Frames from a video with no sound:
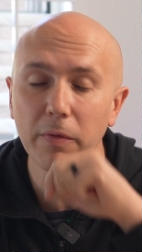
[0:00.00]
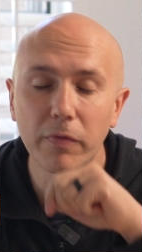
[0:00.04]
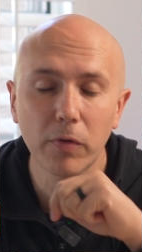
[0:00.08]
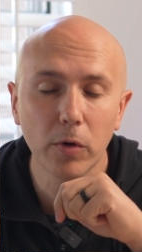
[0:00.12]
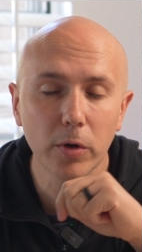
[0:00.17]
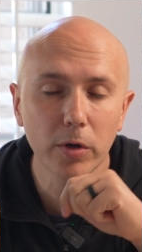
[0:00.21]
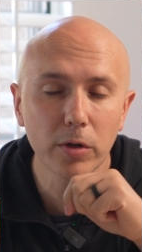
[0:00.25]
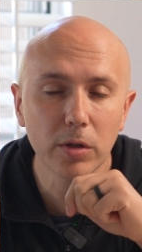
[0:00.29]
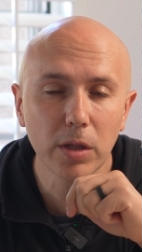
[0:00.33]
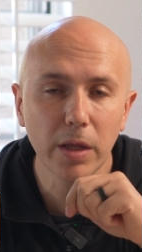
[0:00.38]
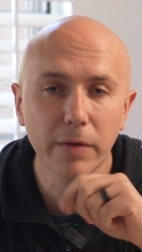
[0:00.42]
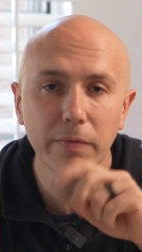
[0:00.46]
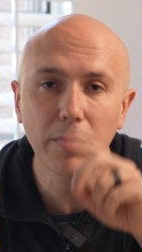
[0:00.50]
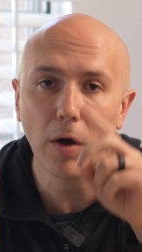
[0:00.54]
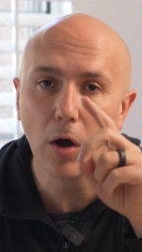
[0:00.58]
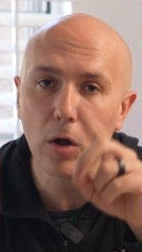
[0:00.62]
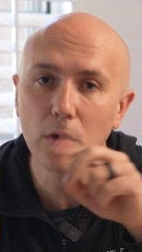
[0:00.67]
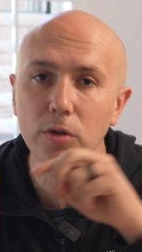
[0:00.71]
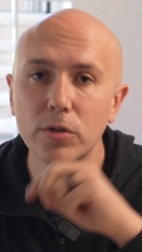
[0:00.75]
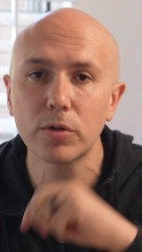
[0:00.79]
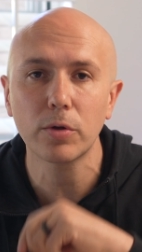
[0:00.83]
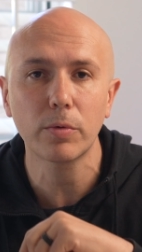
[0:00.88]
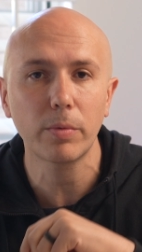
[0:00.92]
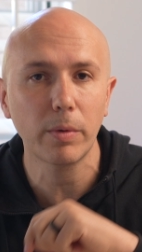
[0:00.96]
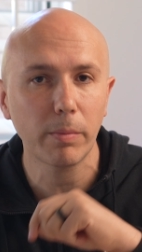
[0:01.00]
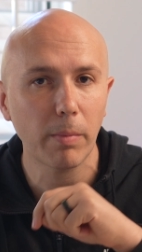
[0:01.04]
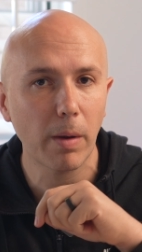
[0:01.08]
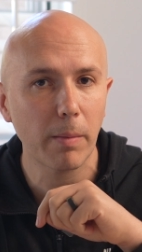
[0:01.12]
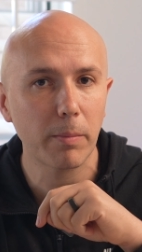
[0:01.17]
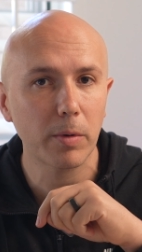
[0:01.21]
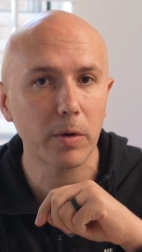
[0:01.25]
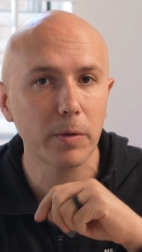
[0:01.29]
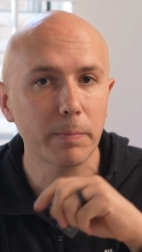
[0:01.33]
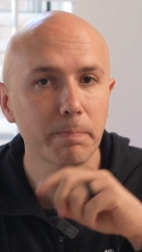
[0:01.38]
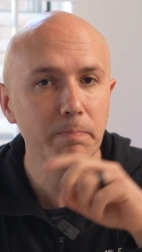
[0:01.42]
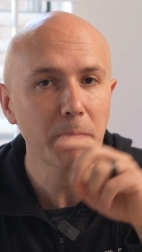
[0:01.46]
before you leave, also
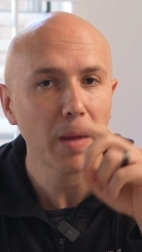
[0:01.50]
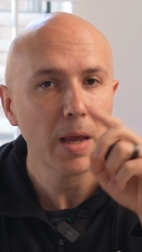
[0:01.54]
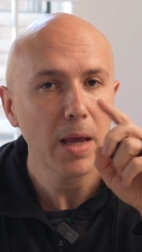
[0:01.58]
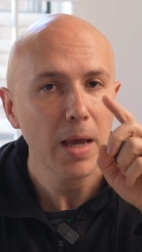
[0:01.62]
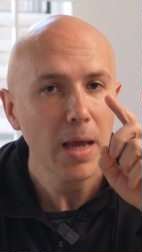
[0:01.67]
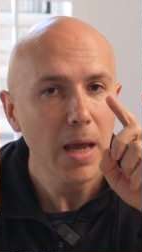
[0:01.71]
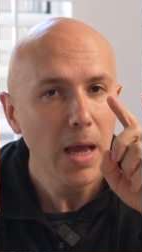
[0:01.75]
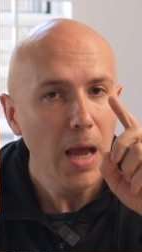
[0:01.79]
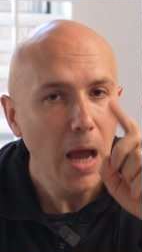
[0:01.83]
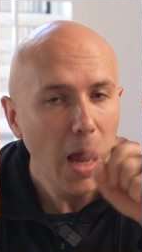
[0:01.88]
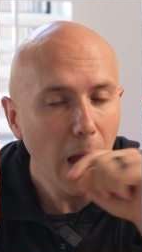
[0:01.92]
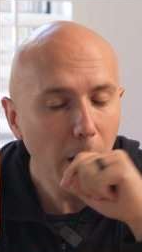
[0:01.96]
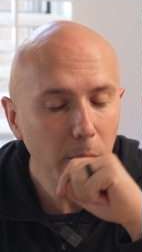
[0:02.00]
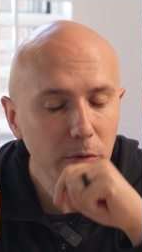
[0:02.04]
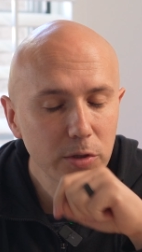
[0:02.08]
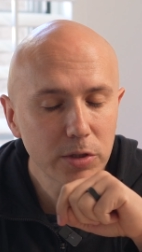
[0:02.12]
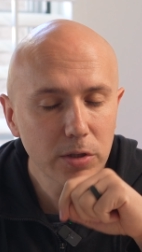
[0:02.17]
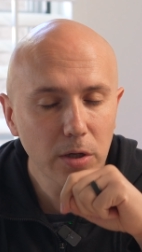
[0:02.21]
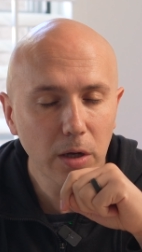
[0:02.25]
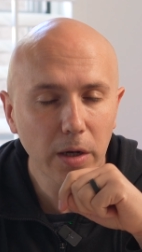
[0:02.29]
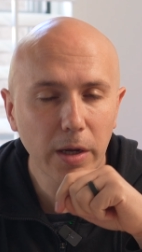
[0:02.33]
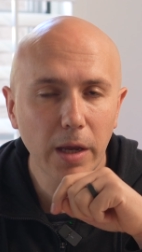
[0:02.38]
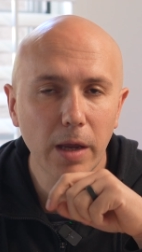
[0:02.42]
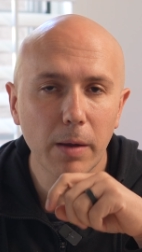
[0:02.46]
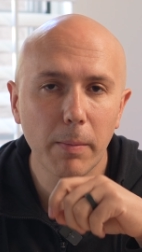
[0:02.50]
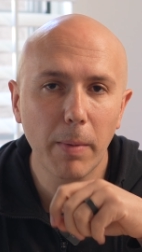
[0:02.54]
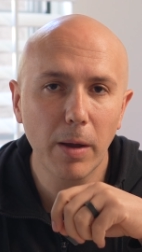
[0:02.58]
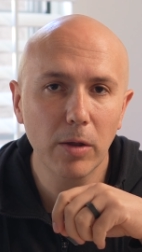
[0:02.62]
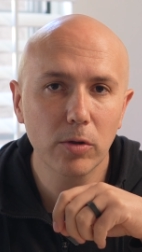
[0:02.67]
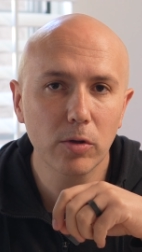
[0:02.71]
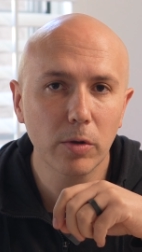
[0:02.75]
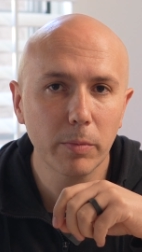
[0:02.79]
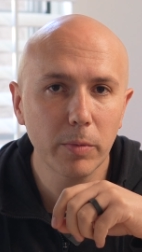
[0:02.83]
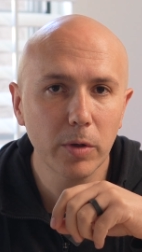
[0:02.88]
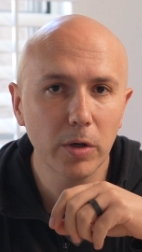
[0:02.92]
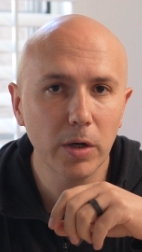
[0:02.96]
remember, I was talking
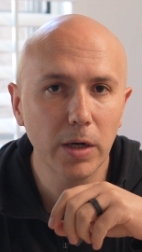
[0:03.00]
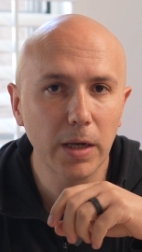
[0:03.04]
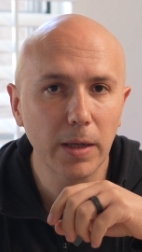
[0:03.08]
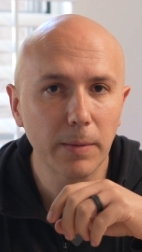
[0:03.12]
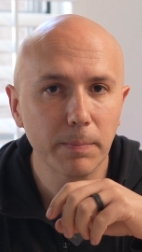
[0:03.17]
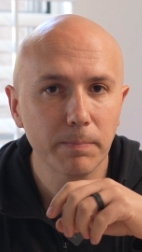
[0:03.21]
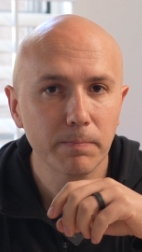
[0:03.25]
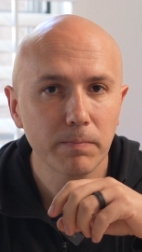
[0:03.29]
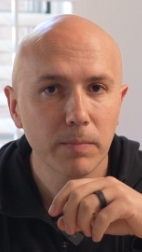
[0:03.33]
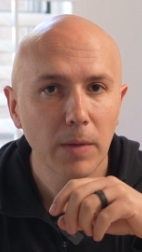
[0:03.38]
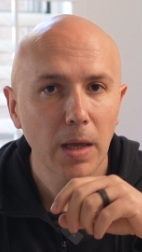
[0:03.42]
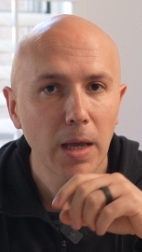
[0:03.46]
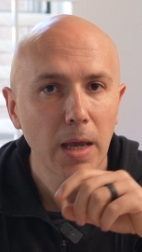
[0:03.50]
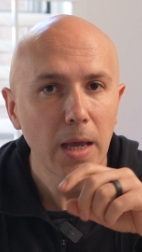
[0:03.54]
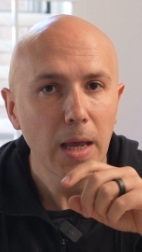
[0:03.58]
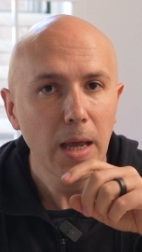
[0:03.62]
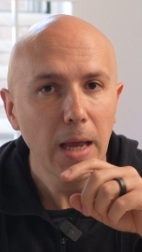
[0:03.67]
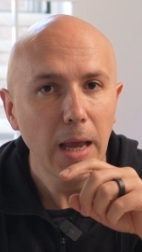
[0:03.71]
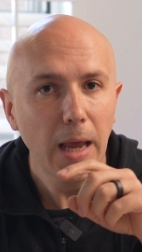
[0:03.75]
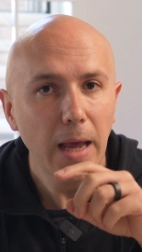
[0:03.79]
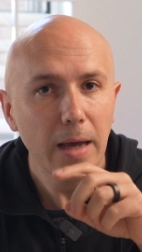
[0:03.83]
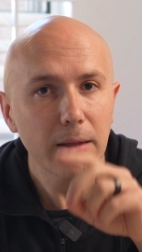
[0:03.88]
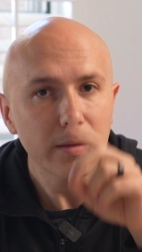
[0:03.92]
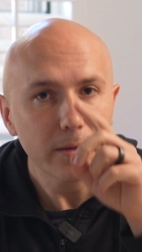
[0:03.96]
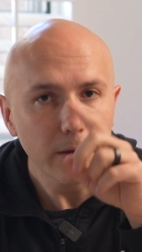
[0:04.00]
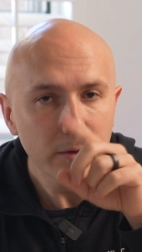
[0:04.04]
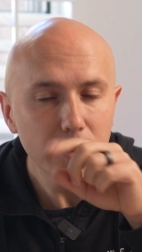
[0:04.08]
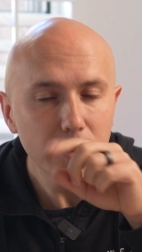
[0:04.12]
about community. And